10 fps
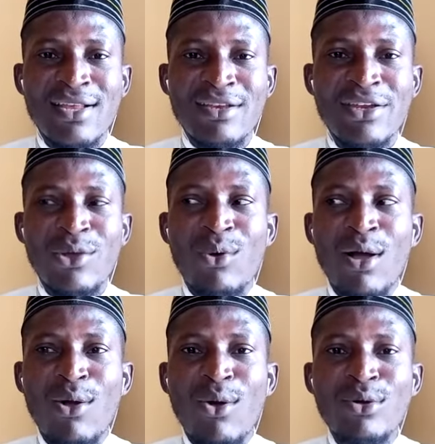They were
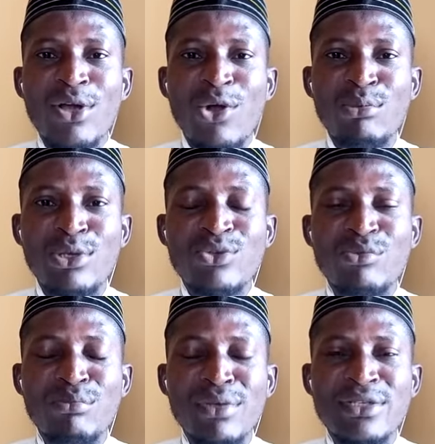all coming to
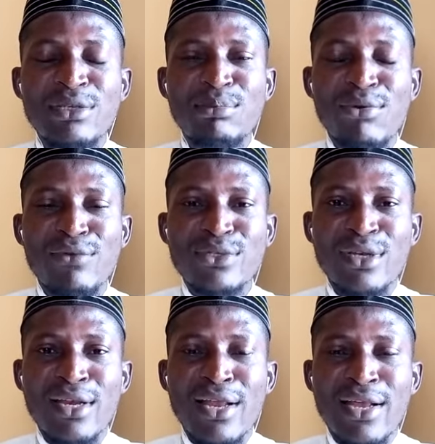meet the Prophet
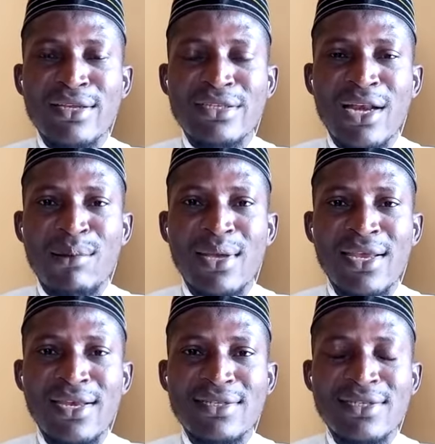sallallahu alaihi wasallam
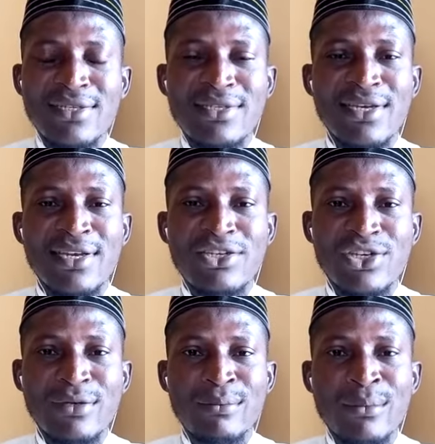in his destination.
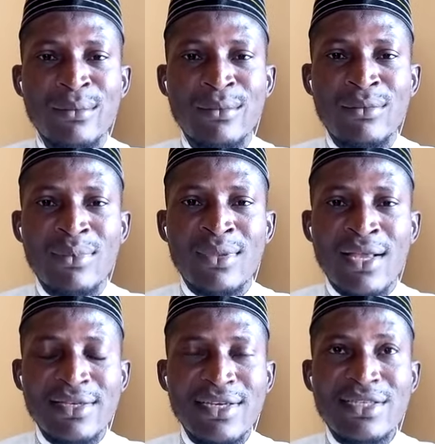
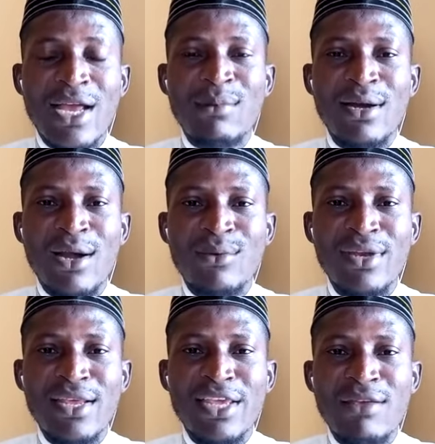This time around,
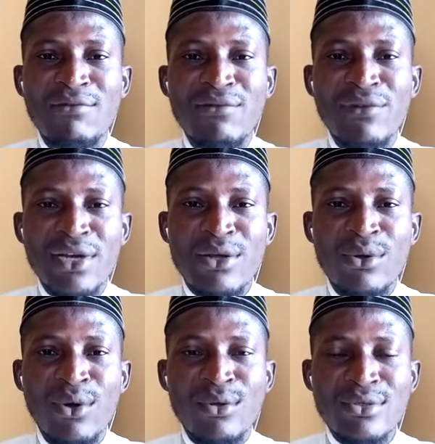they came very
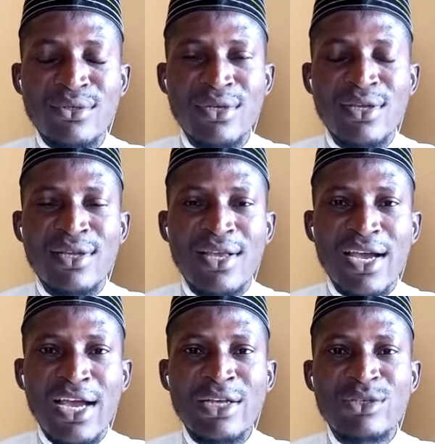close
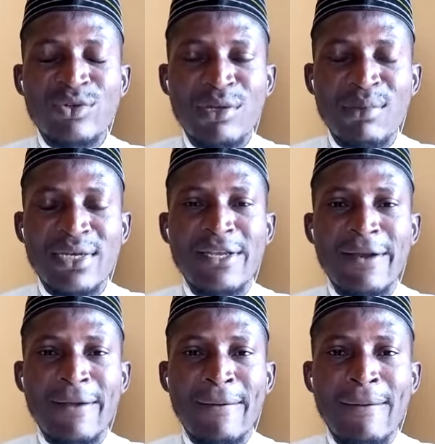to the Medina.